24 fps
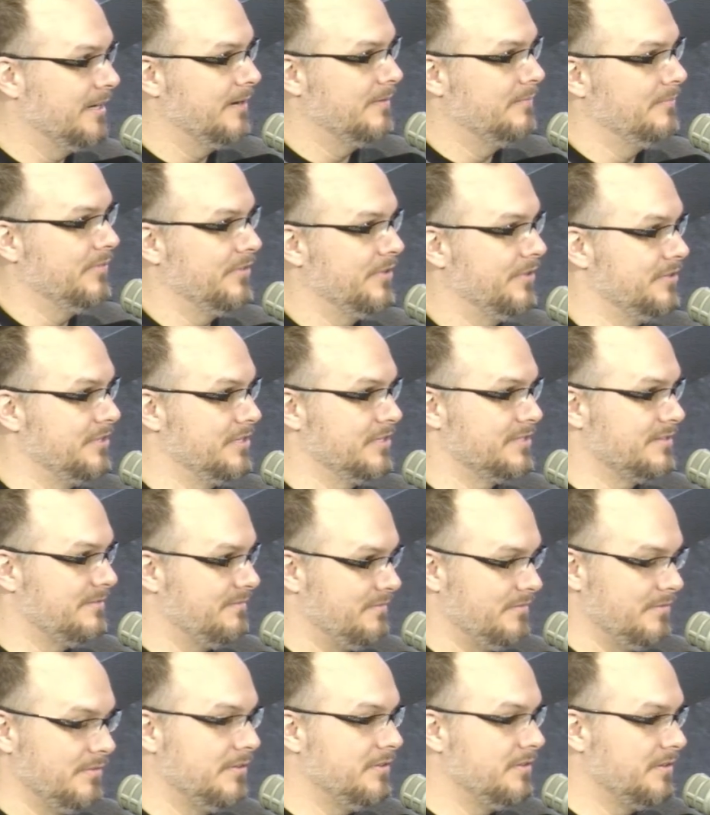They're just
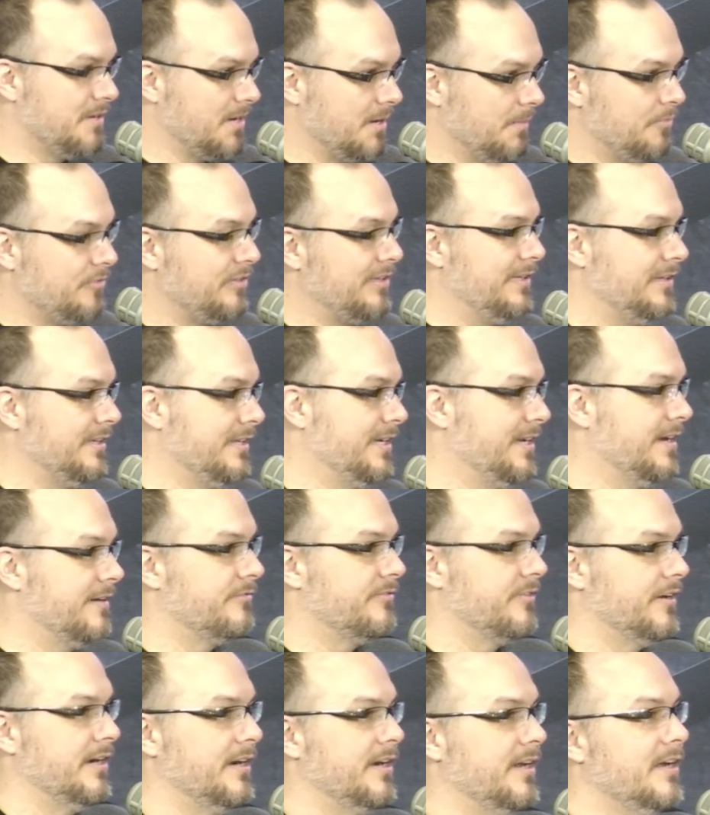completely
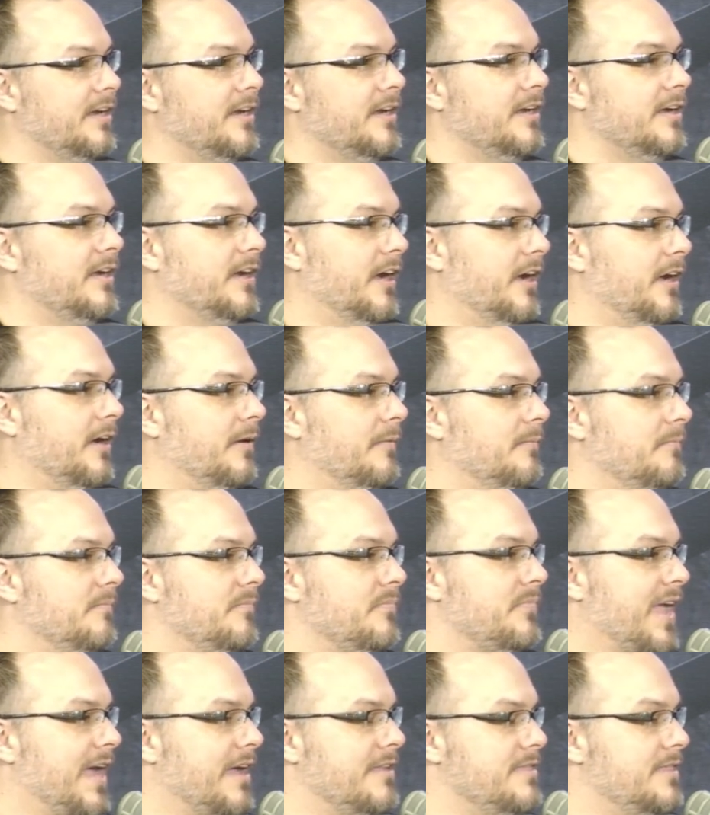different.
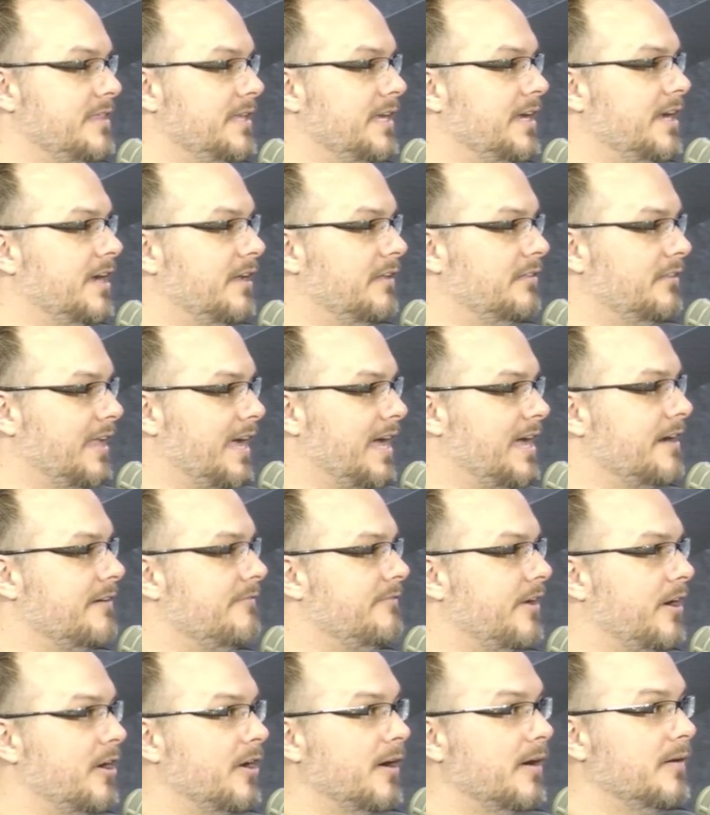I think a lot
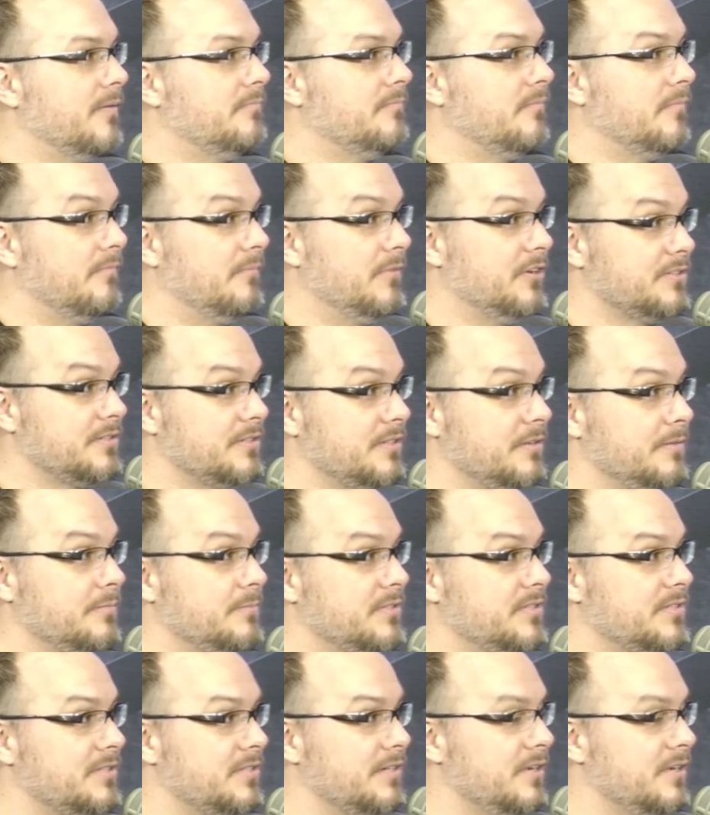of our Muslims